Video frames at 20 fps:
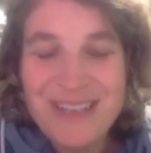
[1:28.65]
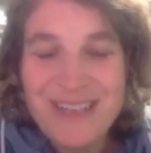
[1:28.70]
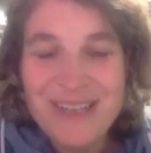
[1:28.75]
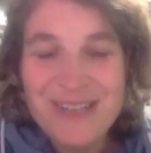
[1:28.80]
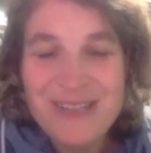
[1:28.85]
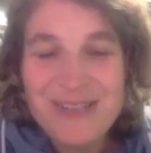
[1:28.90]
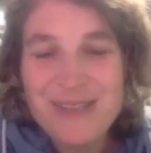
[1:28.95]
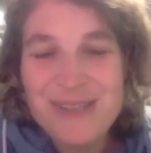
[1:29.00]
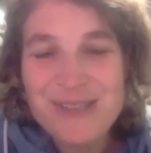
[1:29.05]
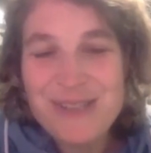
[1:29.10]

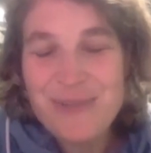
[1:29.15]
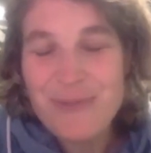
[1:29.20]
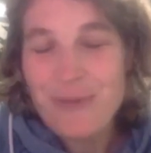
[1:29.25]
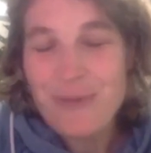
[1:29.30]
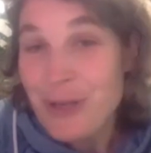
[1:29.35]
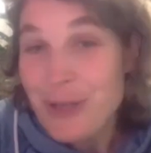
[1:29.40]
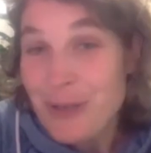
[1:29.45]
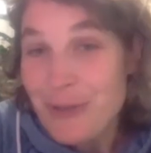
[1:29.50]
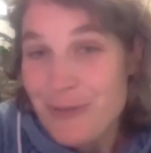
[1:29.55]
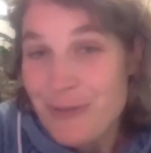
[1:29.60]
So this is a,
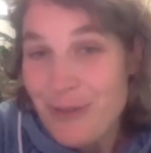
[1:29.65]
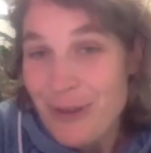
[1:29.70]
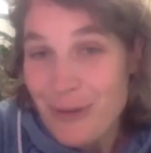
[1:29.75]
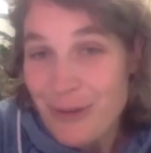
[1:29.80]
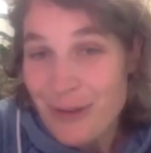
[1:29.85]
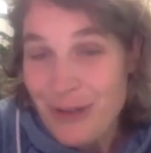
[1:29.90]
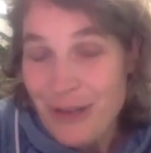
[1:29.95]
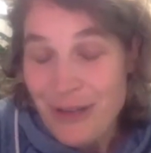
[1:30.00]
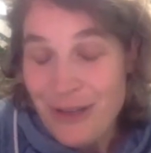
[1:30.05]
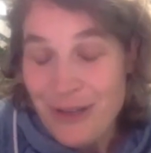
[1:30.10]
very
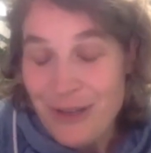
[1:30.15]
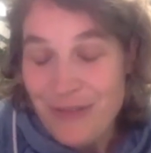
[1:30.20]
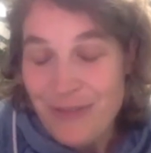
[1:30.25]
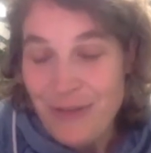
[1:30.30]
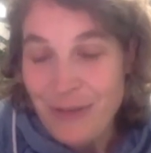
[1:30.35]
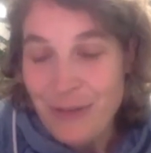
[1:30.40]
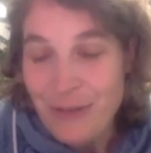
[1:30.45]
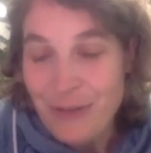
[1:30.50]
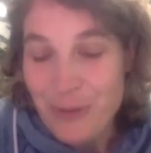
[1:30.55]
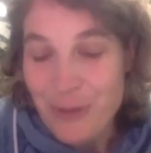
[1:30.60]
uh,
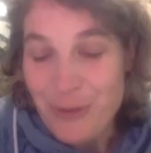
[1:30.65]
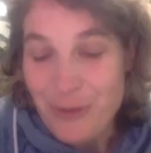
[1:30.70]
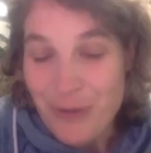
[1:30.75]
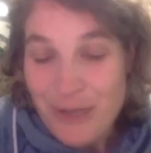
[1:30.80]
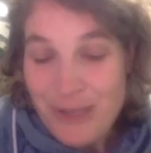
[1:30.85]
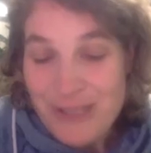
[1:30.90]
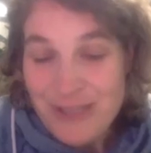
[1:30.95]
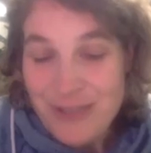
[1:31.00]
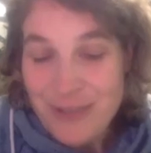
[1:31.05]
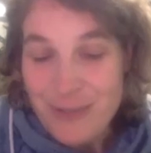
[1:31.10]

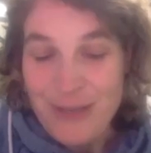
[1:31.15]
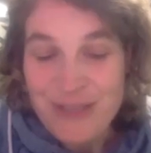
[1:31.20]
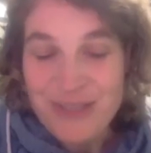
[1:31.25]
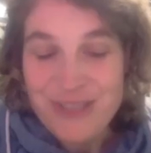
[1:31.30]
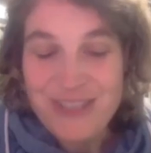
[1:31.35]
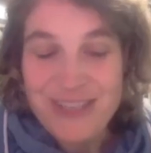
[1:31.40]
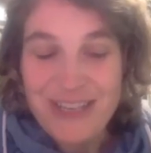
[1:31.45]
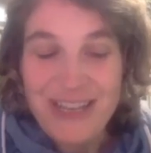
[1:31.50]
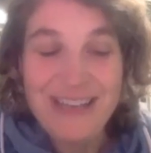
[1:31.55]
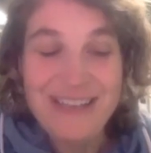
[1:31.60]
universal
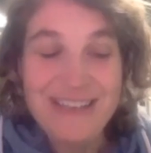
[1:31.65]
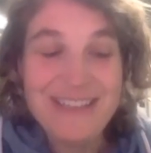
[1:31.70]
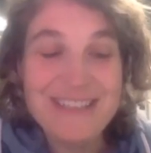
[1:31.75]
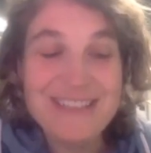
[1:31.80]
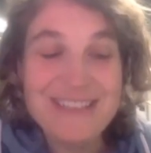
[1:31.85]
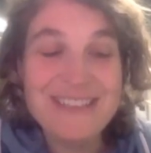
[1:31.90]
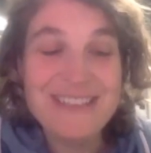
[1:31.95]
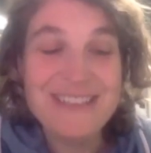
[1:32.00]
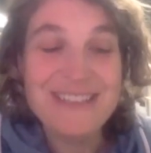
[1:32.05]
question and